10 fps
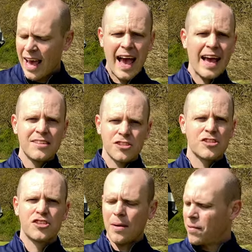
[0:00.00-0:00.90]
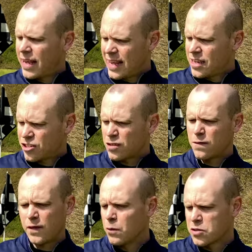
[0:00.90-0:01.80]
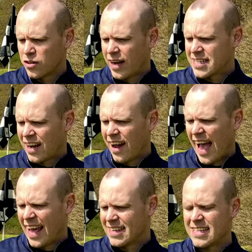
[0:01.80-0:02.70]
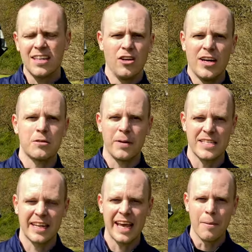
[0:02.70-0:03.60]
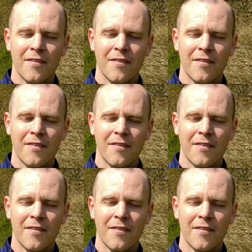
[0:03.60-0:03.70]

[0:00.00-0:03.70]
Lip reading: And just generally, it just feels nicer and is a nicer piece of kit.